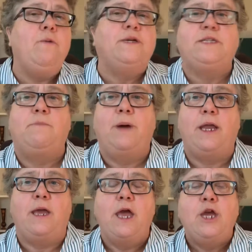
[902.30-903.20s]
with
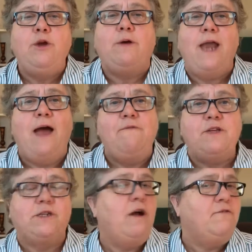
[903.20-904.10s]
somebody. You can have
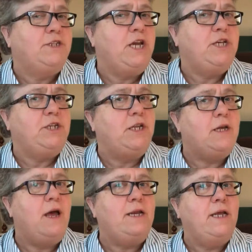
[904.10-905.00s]
this conversation and
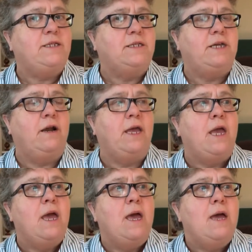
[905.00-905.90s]
not necessarily
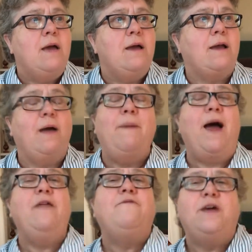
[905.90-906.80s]
come
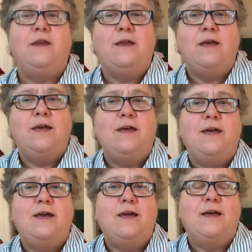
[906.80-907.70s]
out of it
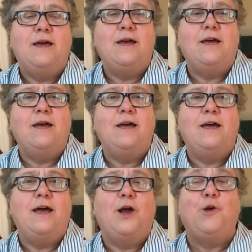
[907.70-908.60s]

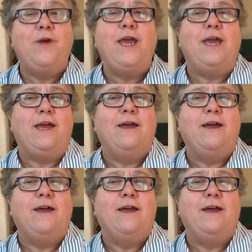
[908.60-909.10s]
agreeing.